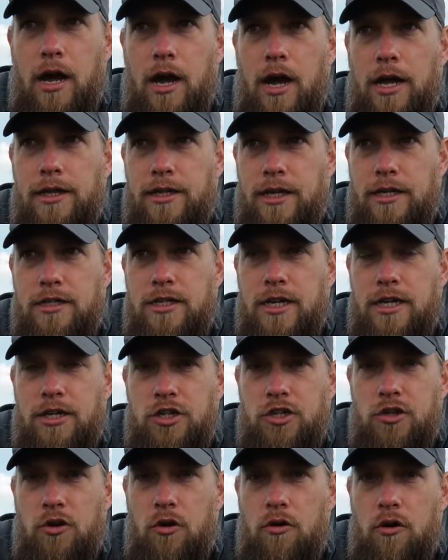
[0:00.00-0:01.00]
and then take a
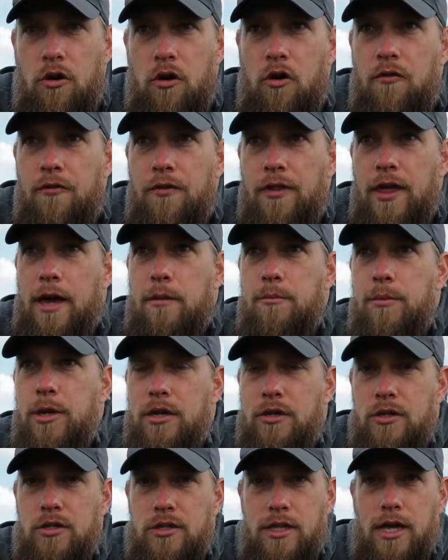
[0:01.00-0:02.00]
shot of that,
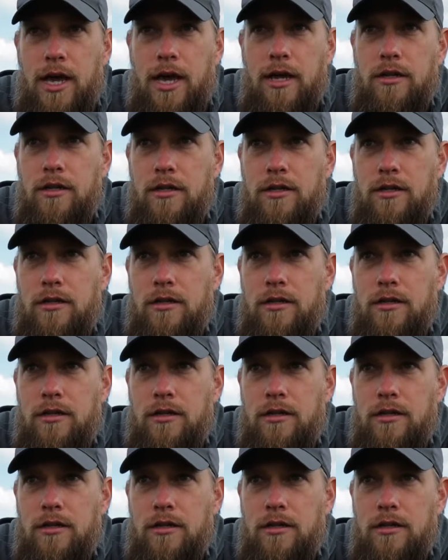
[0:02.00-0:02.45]
because that